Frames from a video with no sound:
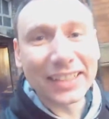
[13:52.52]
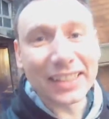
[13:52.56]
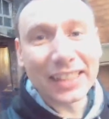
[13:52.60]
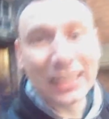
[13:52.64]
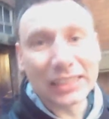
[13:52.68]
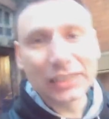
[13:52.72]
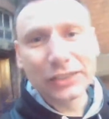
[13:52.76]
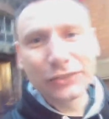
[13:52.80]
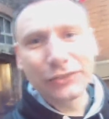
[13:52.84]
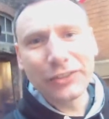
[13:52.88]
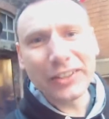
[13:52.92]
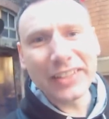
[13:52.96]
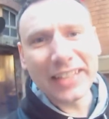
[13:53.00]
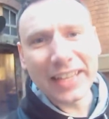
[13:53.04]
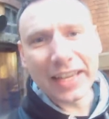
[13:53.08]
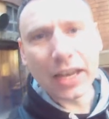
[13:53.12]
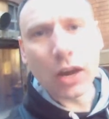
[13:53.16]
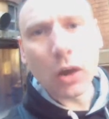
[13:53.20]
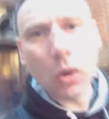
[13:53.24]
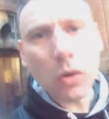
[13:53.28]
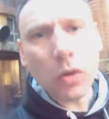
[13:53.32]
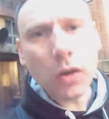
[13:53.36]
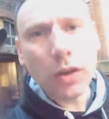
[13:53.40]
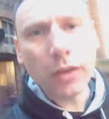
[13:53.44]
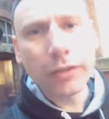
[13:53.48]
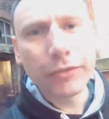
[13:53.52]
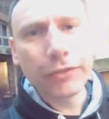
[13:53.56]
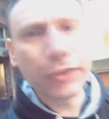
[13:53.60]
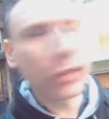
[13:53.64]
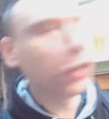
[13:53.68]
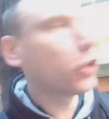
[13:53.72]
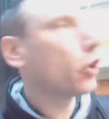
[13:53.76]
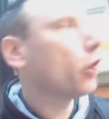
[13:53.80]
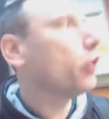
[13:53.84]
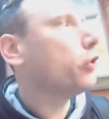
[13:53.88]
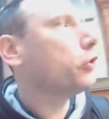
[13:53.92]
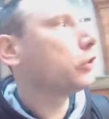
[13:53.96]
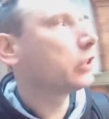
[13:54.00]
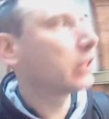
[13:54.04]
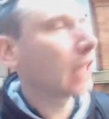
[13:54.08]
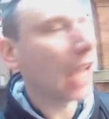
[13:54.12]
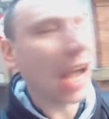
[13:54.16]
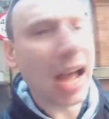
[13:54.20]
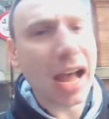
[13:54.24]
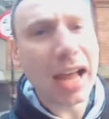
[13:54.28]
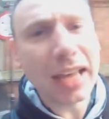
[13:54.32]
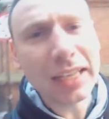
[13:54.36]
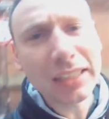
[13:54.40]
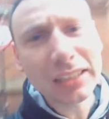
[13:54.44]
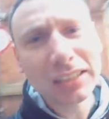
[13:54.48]
this video for you
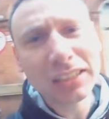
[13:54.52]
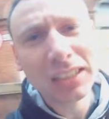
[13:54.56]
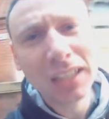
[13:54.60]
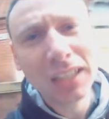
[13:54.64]
guys,